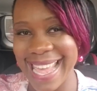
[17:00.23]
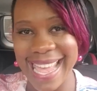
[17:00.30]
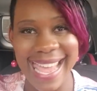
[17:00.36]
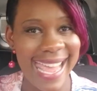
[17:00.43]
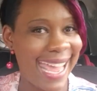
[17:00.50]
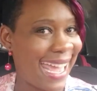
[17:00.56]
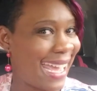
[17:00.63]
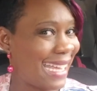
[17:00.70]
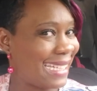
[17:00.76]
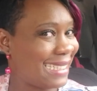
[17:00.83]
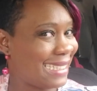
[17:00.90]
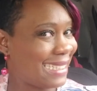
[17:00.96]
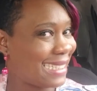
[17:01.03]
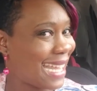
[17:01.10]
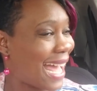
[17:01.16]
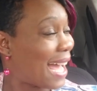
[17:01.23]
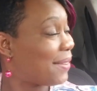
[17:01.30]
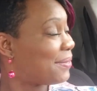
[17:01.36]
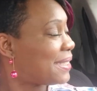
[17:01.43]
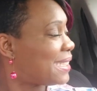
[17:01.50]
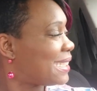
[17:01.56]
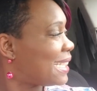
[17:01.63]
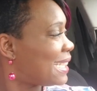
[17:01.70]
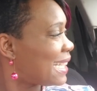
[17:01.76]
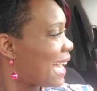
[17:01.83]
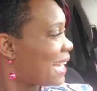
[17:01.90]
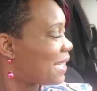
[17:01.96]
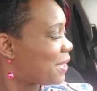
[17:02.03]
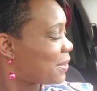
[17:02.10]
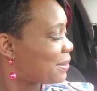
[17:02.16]
and I'm still
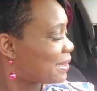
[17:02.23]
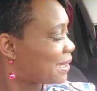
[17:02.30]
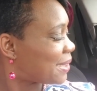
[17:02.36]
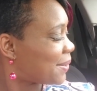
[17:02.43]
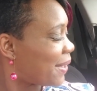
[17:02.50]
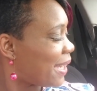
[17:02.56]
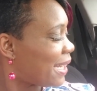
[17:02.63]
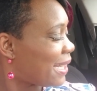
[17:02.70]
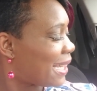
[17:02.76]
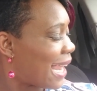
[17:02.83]
getting used to it.